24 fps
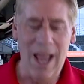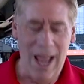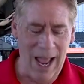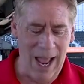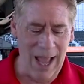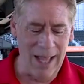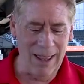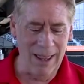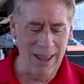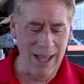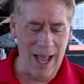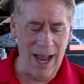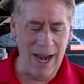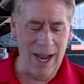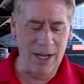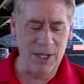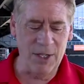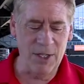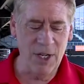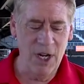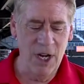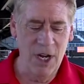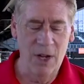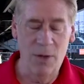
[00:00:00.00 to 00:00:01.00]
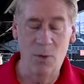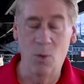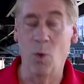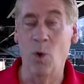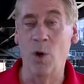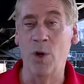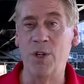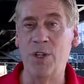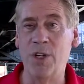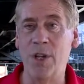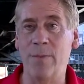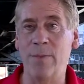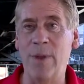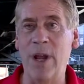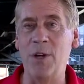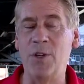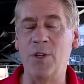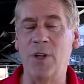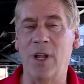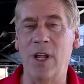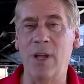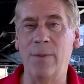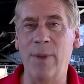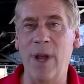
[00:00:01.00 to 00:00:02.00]
Athletics, worst in
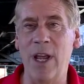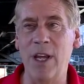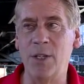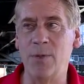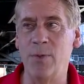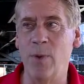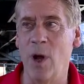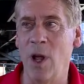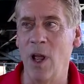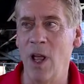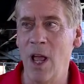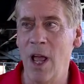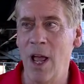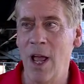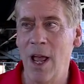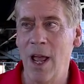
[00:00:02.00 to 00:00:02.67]
Major League Baseball.